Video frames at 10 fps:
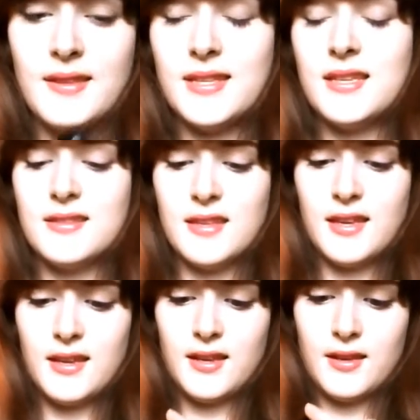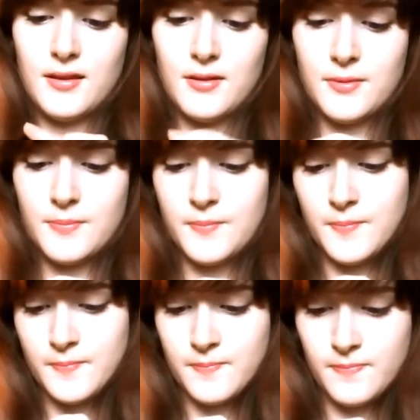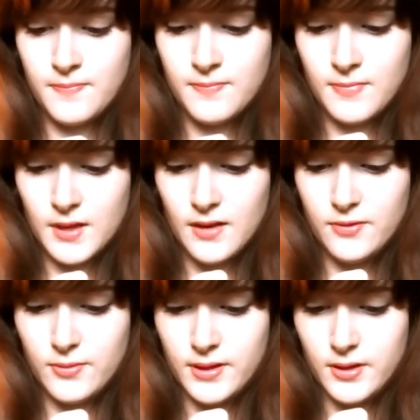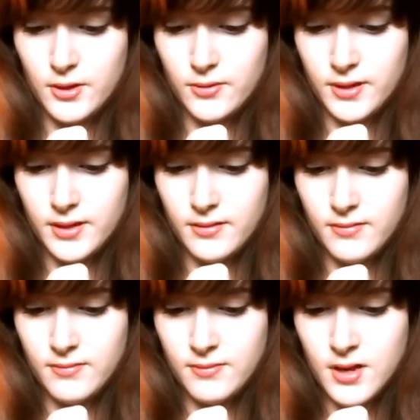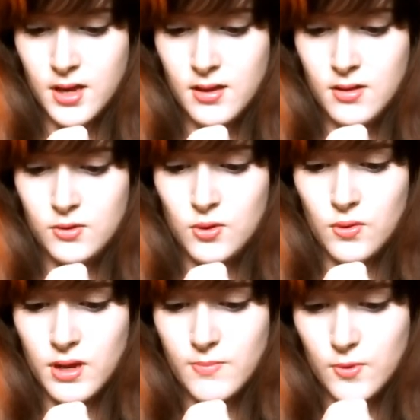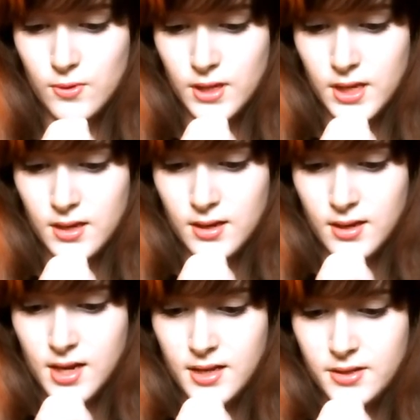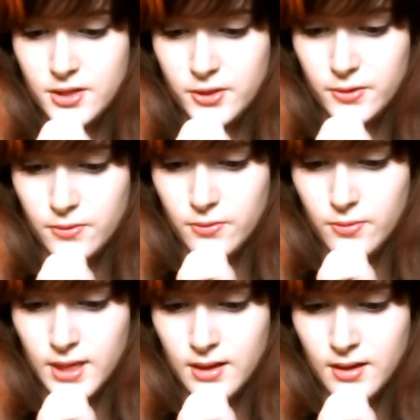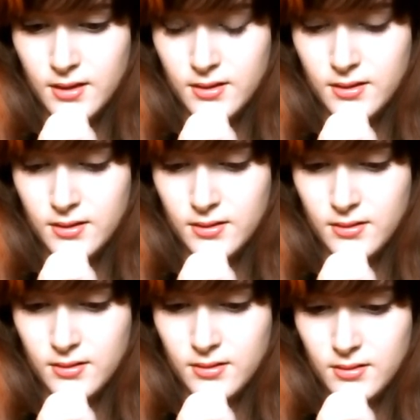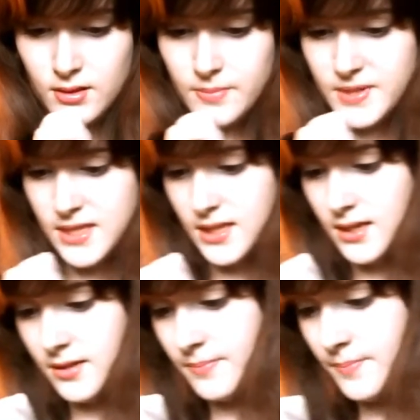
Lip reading: And this is the... I have to read the Korean. Tony Moly Kachu Wink Lipstick